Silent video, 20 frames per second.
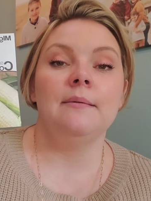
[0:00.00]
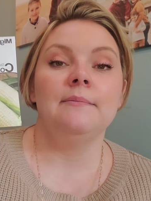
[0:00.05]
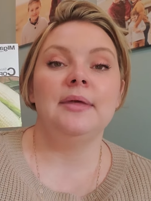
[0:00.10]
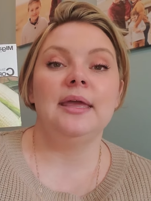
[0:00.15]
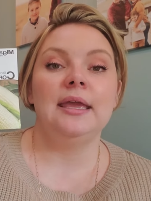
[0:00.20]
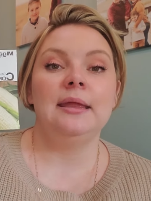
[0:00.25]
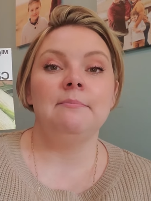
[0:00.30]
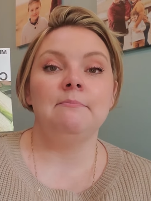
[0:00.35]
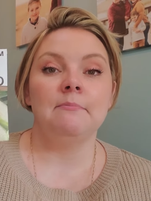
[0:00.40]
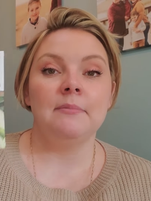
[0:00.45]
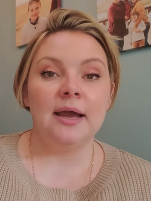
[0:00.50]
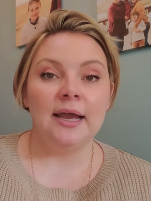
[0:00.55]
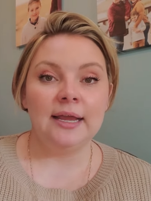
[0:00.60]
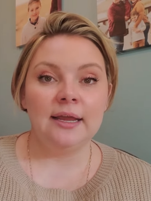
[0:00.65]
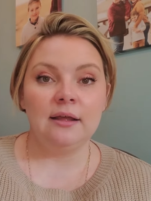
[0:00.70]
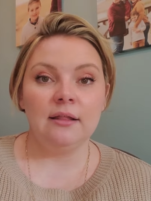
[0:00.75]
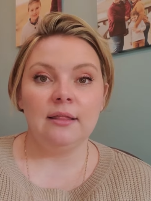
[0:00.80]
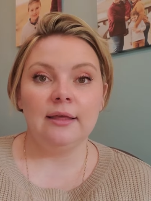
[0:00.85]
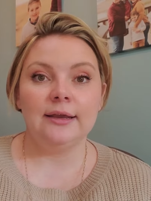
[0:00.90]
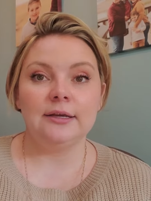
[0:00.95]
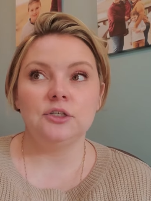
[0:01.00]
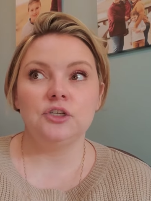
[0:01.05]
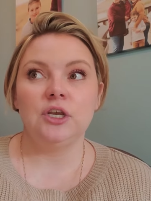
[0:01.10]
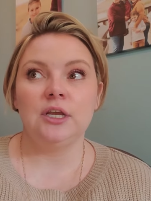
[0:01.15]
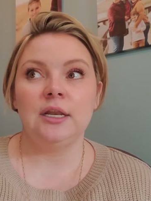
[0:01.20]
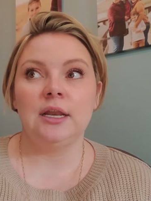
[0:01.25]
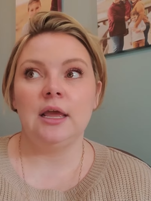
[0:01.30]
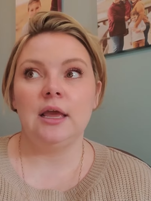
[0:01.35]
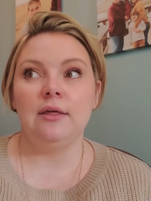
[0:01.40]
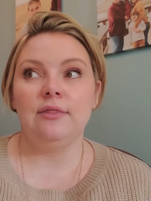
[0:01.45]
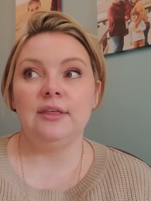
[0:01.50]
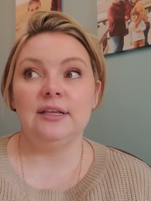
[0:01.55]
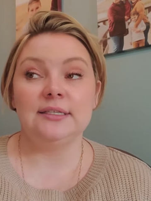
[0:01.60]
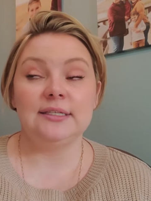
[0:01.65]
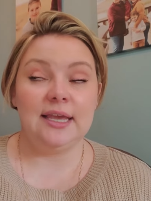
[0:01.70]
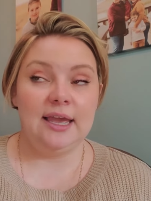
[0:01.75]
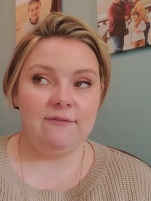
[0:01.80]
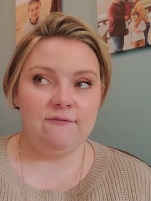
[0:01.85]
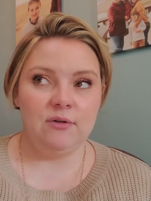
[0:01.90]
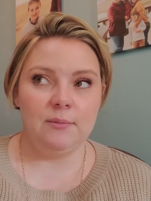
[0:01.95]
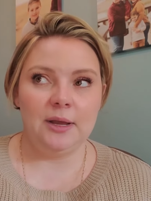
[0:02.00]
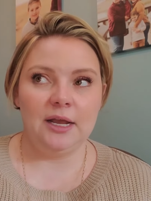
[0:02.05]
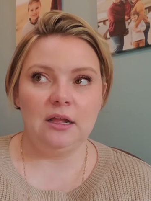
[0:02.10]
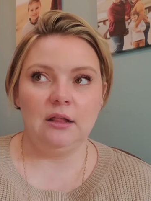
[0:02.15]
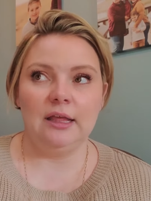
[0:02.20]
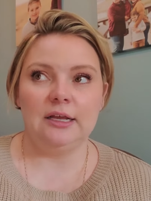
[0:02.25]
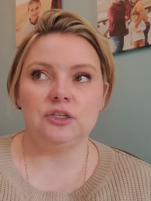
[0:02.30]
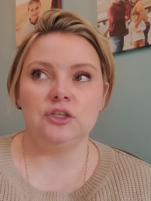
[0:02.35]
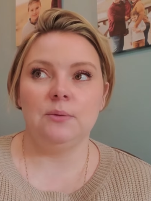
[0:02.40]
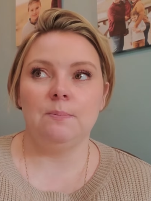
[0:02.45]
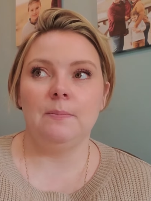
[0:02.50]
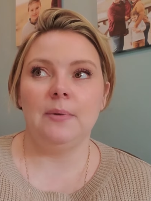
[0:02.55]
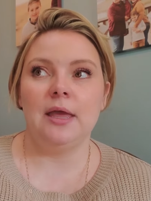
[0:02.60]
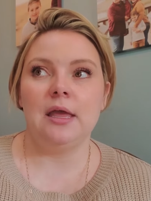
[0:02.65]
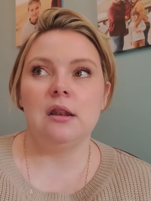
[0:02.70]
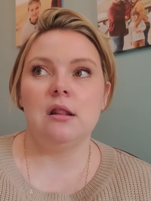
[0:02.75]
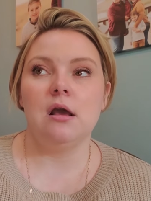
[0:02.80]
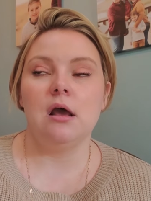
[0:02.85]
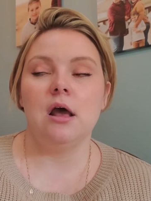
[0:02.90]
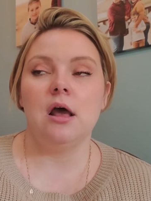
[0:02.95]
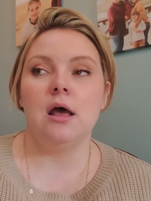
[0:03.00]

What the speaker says: In my collection, this came from my collection, but